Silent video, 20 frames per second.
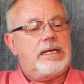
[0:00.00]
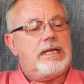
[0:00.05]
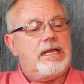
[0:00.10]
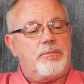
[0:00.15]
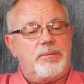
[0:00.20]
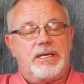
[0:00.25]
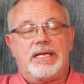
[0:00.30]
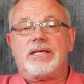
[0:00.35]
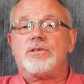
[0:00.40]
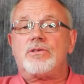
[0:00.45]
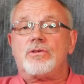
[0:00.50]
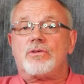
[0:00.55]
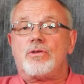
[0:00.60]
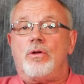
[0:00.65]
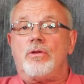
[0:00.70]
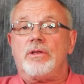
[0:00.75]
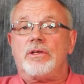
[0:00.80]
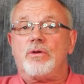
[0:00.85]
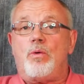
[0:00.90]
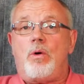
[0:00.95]
and because it's
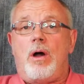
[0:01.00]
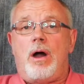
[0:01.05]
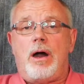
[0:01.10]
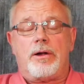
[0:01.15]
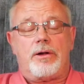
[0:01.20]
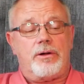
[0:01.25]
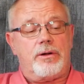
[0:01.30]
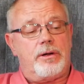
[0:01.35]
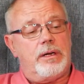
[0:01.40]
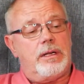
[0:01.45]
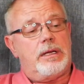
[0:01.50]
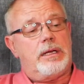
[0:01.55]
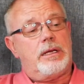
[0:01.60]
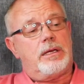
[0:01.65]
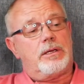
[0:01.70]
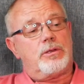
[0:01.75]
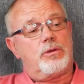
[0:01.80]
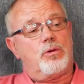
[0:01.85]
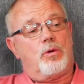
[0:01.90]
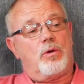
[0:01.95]
holding water,
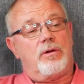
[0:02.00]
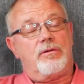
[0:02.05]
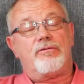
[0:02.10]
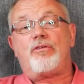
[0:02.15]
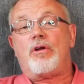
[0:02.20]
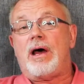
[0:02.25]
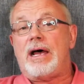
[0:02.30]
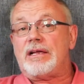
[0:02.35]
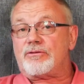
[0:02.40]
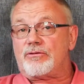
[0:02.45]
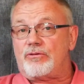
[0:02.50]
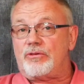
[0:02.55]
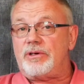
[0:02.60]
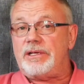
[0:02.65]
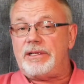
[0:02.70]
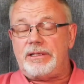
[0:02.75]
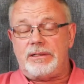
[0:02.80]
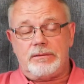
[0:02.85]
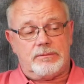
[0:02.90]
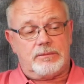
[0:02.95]
your
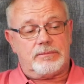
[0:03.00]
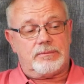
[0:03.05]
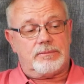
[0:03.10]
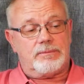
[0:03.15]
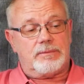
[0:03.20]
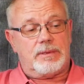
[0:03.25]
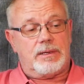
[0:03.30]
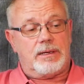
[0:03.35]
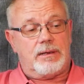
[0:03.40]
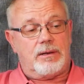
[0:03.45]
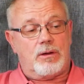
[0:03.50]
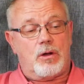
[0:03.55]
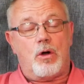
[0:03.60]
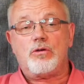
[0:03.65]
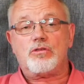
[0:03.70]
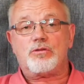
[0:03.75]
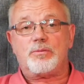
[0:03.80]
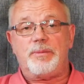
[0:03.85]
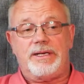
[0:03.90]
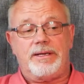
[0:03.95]
frost-free
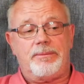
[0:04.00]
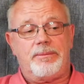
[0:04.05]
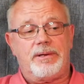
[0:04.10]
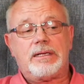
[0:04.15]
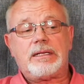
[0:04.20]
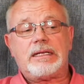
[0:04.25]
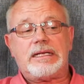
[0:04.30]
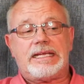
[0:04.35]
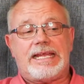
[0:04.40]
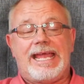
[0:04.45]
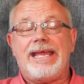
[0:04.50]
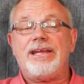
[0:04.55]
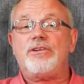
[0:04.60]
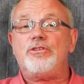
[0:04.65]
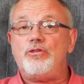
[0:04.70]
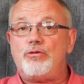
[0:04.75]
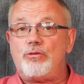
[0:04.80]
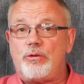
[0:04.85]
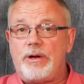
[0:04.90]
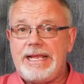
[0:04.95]
hose bib
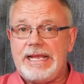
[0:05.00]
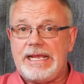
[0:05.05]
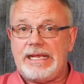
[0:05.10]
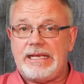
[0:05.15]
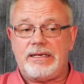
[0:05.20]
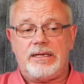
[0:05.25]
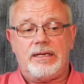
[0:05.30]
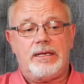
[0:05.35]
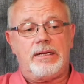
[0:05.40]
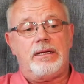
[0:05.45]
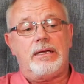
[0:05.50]
can't drain,